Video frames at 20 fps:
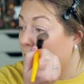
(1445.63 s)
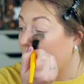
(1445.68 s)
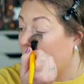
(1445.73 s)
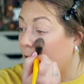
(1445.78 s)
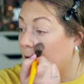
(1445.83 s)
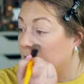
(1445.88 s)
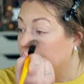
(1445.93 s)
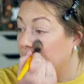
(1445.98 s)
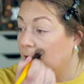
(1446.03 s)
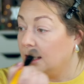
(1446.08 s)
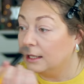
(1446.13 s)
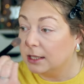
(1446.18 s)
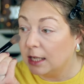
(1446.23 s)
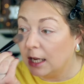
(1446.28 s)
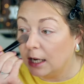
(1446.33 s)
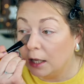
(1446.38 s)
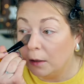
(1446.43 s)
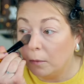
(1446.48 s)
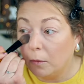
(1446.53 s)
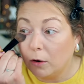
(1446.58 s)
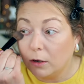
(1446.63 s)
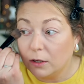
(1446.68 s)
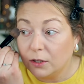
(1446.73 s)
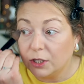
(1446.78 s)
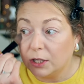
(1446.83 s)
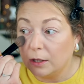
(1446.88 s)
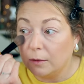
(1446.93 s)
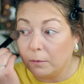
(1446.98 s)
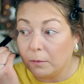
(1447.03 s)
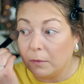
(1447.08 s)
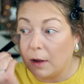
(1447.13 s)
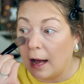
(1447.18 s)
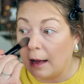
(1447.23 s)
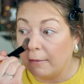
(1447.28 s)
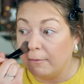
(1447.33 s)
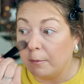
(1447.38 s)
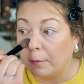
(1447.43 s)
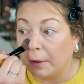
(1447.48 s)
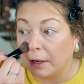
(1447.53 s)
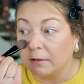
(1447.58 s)
content anymore. I
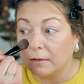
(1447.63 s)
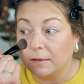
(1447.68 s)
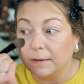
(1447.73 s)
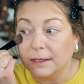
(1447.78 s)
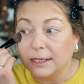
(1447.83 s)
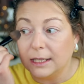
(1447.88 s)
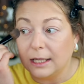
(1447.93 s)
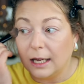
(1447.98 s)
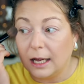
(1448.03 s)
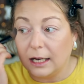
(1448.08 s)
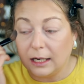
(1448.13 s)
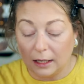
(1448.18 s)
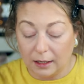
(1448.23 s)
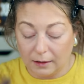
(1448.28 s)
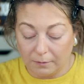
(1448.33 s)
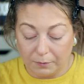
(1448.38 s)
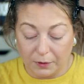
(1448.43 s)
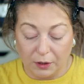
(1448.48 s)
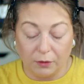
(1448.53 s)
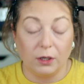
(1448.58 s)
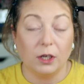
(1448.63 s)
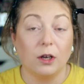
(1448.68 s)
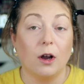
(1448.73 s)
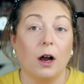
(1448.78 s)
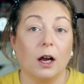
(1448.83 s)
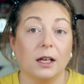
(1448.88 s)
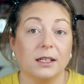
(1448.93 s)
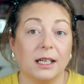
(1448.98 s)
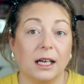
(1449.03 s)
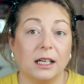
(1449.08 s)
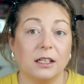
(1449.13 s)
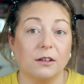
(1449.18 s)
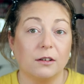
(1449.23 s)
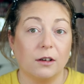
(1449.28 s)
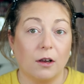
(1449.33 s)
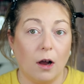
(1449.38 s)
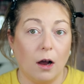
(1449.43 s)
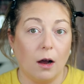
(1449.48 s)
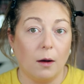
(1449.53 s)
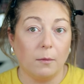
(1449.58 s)
barely see any beauty content
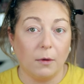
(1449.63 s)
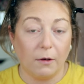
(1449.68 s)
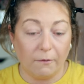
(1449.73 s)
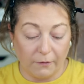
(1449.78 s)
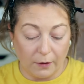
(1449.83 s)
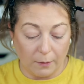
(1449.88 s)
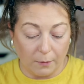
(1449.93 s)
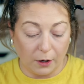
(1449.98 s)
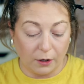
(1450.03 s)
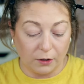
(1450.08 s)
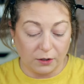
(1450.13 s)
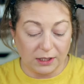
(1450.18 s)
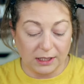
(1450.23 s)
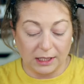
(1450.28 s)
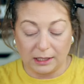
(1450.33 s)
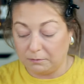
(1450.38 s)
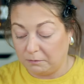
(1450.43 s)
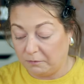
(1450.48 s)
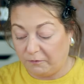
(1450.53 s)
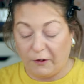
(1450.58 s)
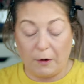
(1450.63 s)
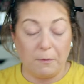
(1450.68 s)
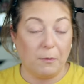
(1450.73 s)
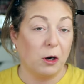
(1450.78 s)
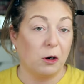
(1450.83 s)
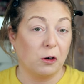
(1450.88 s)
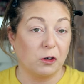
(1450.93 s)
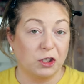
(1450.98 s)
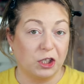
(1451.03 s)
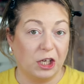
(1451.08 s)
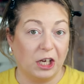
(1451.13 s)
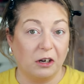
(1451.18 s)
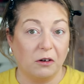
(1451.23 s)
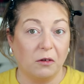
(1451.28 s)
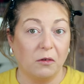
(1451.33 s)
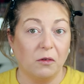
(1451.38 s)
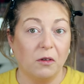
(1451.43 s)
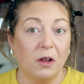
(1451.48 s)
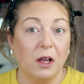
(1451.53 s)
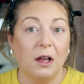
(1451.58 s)
come from her
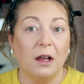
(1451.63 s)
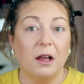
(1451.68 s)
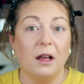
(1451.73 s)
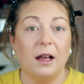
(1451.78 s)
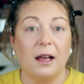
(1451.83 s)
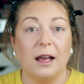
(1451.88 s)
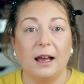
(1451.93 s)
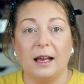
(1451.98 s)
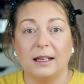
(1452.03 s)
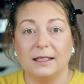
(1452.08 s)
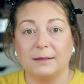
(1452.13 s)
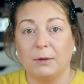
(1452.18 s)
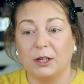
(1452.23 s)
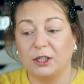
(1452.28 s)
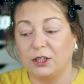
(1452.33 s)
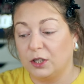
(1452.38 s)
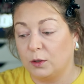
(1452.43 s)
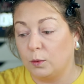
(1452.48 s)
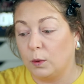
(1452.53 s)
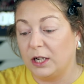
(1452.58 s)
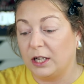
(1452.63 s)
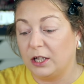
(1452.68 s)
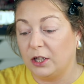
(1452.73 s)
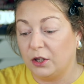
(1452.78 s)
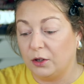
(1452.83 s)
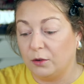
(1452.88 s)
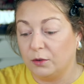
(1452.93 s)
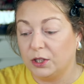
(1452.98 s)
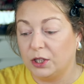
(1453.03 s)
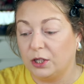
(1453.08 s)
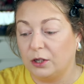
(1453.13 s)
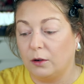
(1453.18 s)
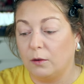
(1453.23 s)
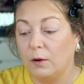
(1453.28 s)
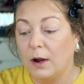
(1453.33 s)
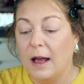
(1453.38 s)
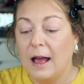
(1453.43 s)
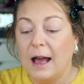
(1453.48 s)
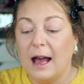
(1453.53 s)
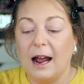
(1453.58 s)
channel as much as what it used to.
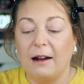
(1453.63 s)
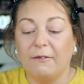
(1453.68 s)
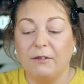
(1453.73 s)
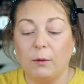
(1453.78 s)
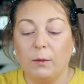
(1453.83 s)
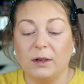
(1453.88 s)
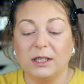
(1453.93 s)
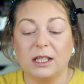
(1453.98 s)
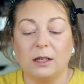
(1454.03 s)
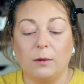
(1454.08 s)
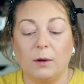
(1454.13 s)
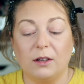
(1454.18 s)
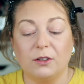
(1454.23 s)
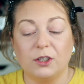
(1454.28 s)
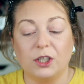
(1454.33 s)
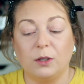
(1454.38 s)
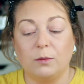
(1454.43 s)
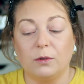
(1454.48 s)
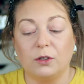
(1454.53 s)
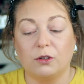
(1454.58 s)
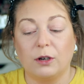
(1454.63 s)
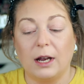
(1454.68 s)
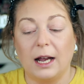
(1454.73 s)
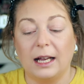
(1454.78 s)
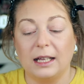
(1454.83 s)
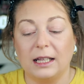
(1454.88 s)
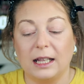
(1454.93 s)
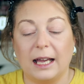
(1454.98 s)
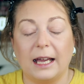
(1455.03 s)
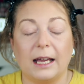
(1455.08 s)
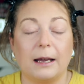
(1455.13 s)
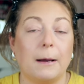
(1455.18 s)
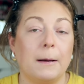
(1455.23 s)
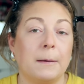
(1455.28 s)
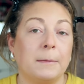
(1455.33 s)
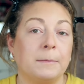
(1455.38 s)
Every once in a while, she will try like